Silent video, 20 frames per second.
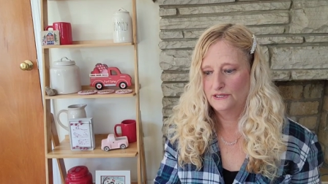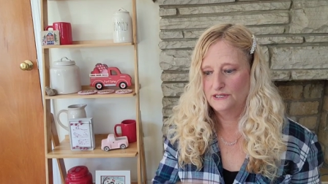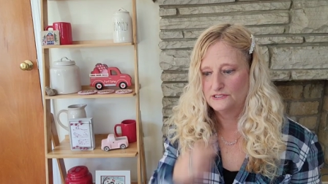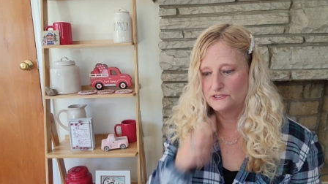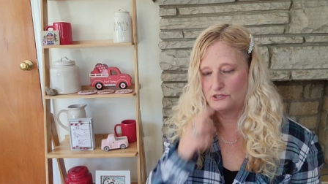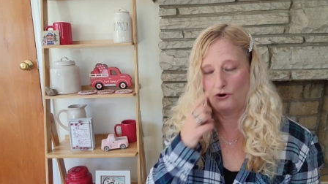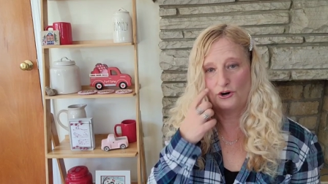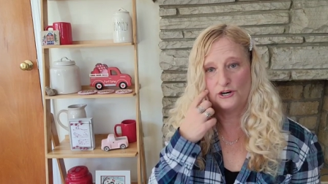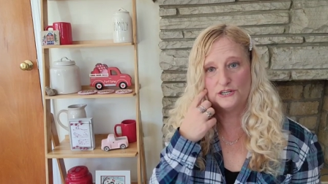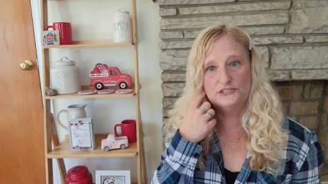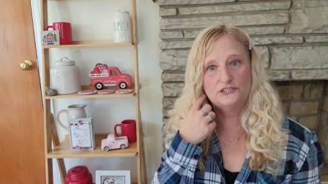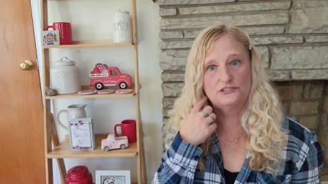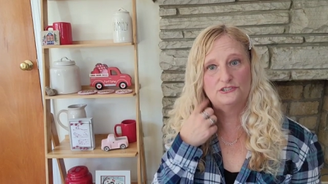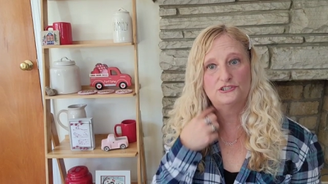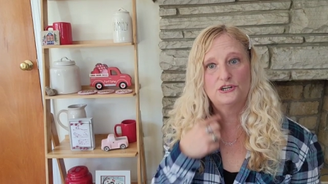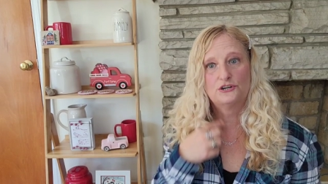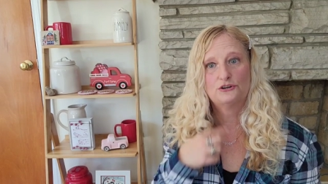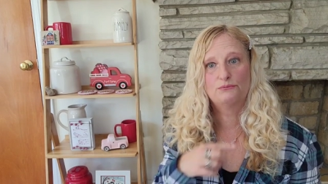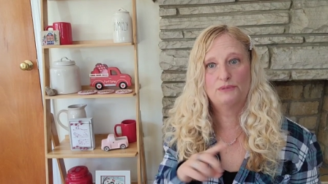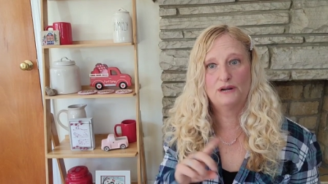it's hard to
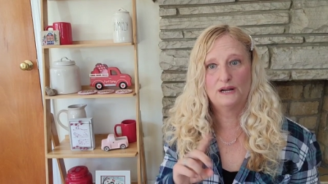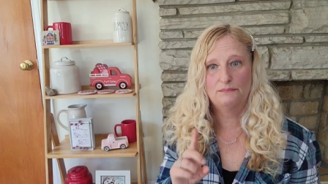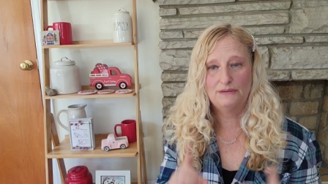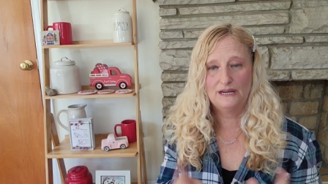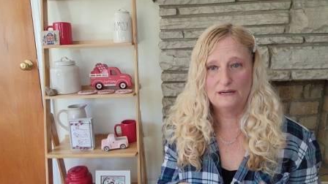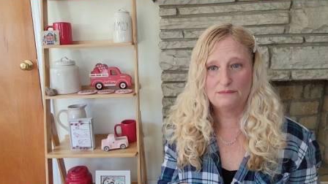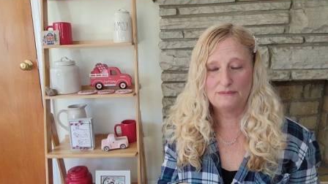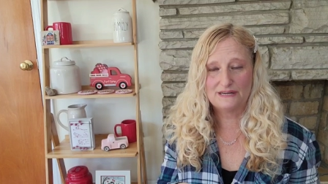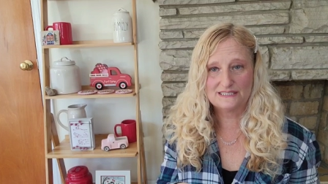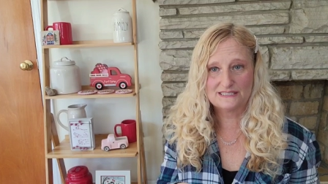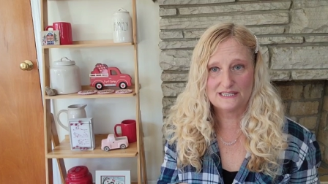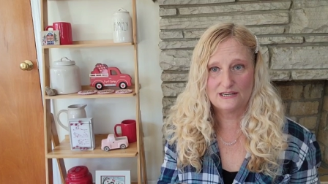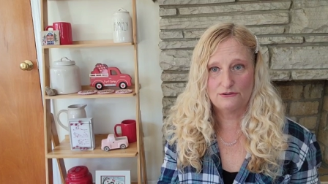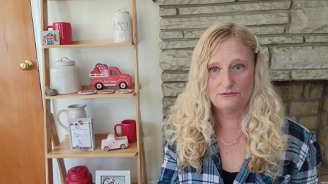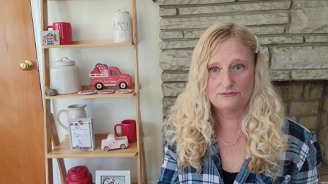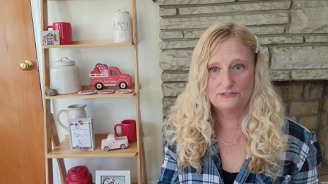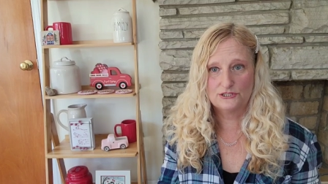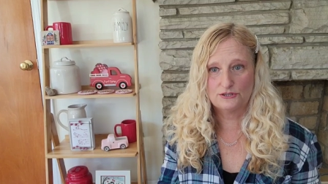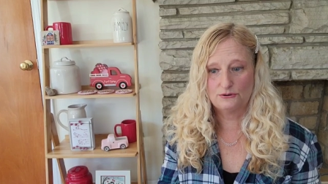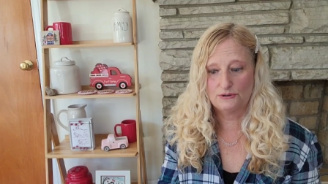do, but I make myself
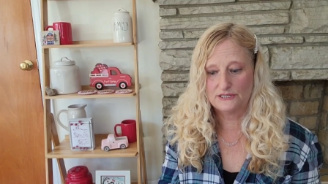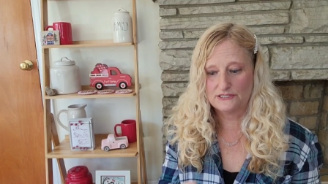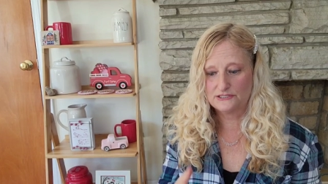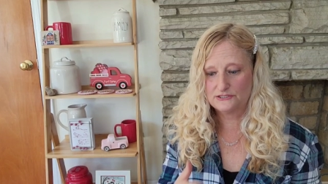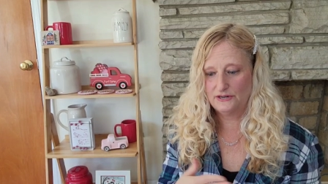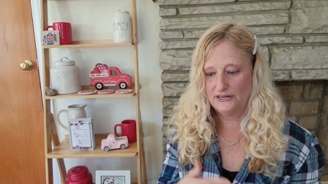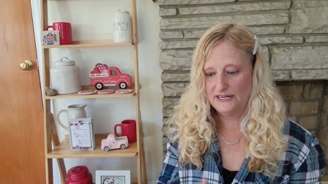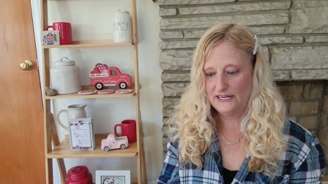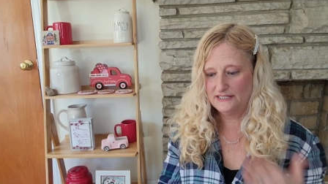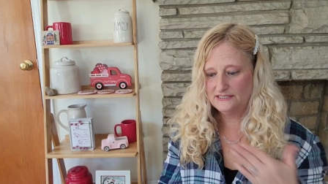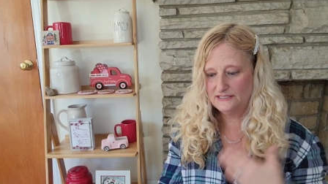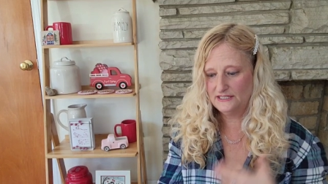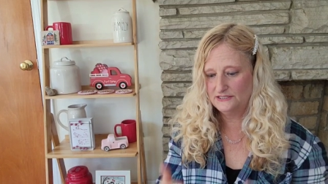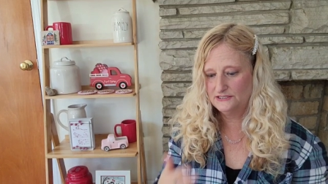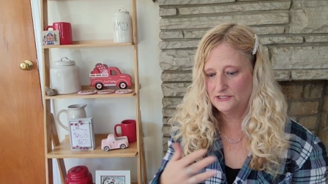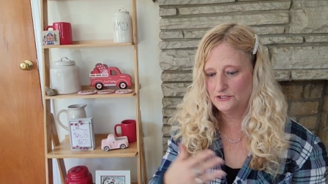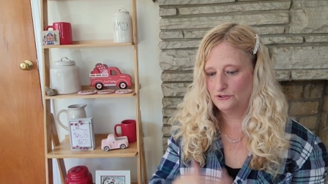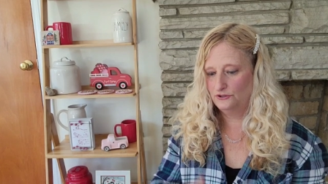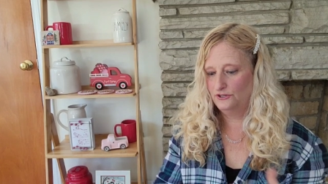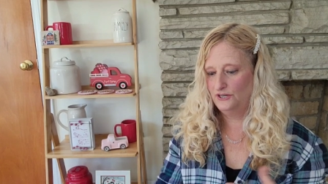do it. So I guess
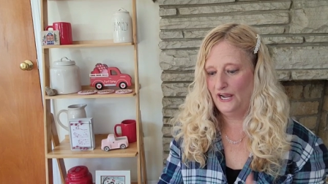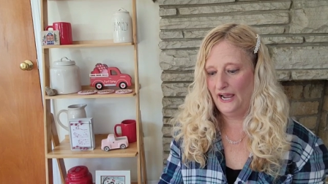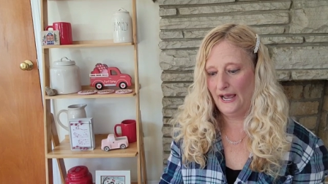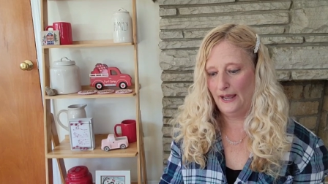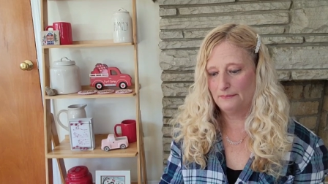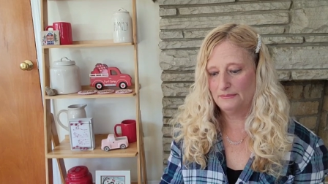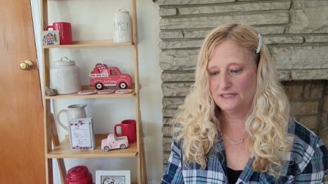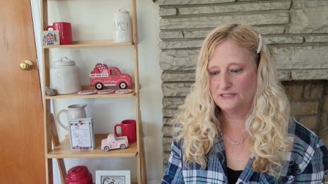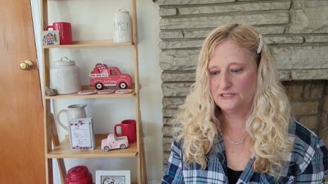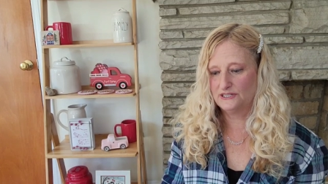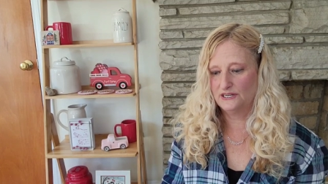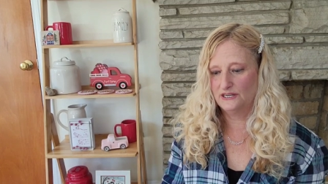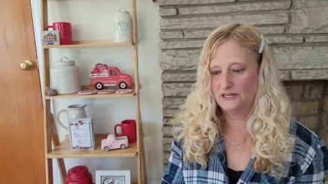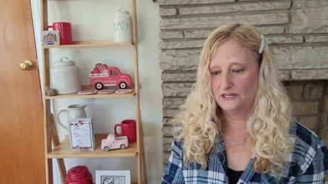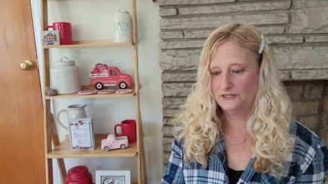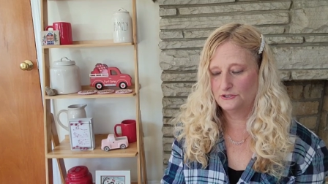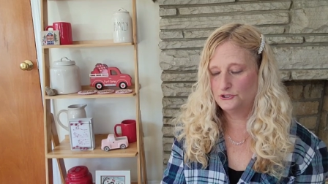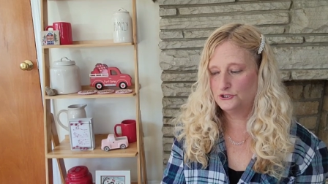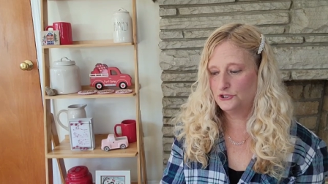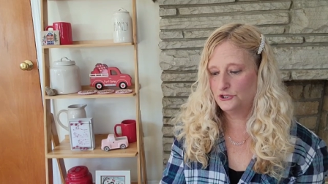it's a good habit to get
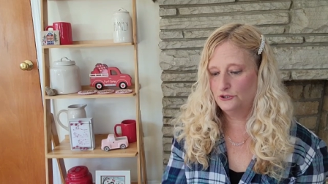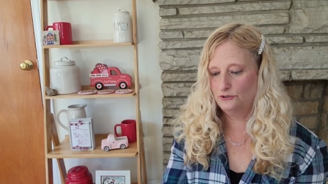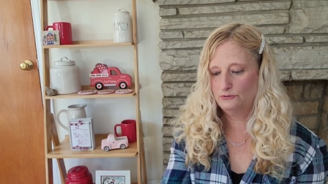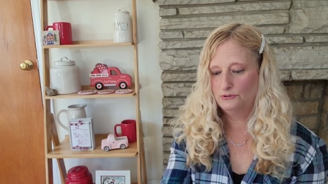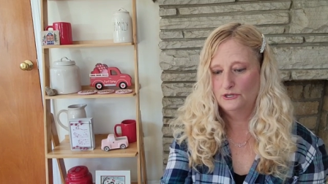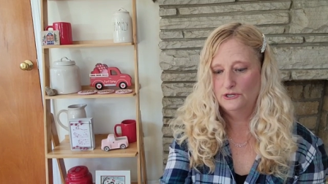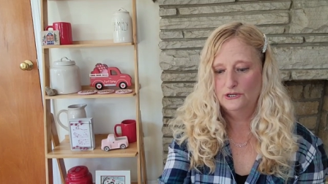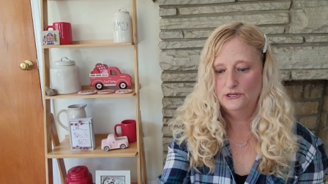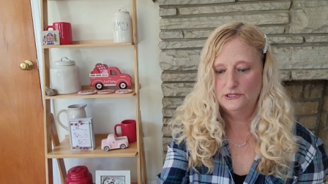into.